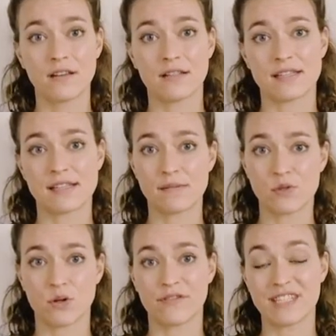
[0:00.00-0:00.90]
This is some
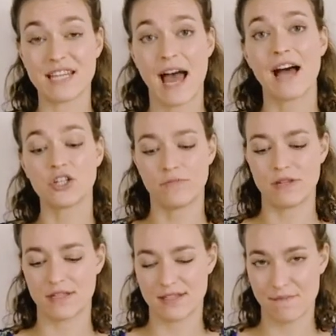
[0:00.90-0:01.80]
sort of attachment
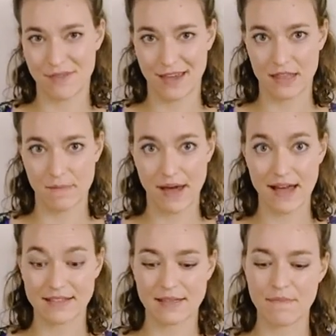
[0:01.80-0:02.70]
to something in the
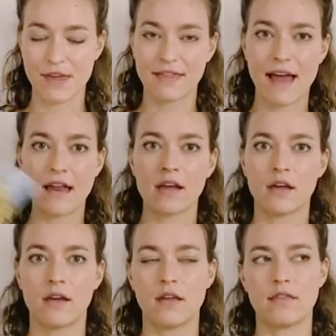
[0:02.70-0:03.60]
past, something
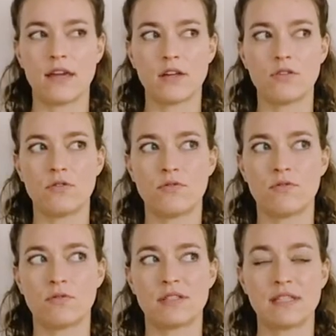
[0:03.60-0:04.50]
that you
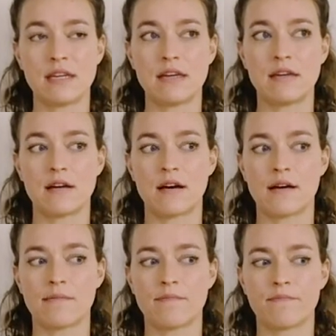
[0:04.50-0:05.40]
see
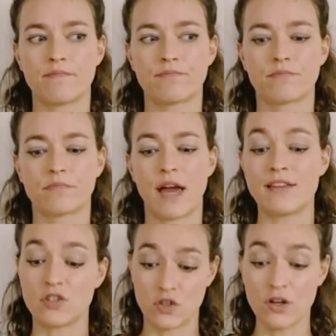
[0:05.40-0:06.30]

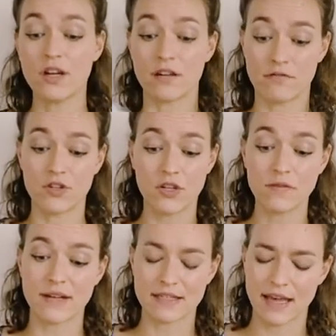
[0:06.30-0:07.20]
as good too,
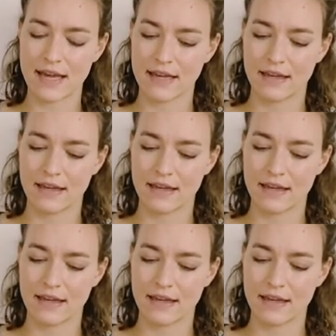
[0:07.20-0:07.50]
as like,